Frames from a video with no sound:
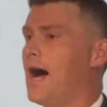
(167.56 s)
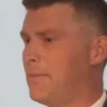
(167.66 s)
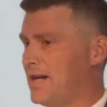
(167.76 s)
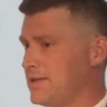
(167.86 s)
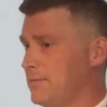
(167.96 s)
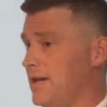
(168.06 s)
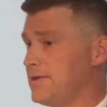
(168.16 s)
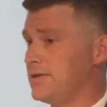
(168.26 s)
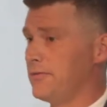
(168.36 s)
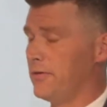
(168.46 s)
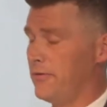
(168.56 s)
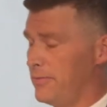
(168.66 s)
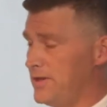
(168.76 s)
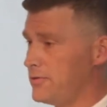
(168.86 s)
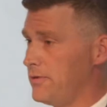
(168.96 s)
I've got some lessons for you
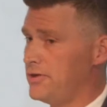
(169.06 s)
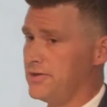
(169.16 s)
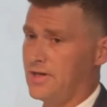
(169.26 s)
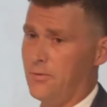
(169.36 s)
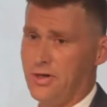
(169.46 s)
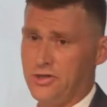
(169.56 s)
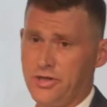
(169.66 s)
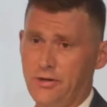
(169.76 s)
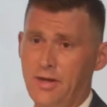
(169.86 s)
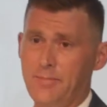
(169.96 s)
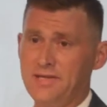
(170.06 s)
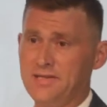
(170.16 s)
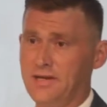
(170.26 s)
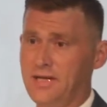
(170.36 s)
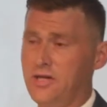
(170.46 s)
from these trenches, and I want to share that
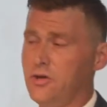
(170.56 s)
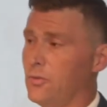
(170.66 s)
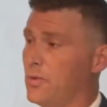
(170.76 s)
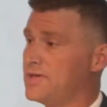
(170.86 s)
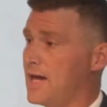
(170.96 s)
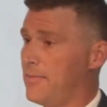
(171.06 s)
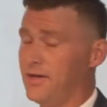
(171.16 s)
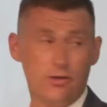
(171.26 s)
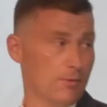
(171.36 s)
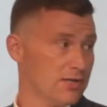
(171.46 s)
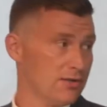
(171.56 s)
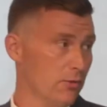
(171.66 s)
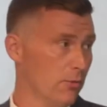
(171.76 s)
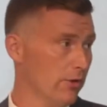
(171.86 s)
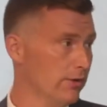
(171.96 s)
based on EU and what's happening in the rest
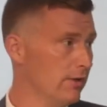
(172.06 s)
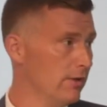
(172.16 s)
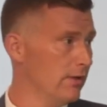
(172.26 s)
of the world.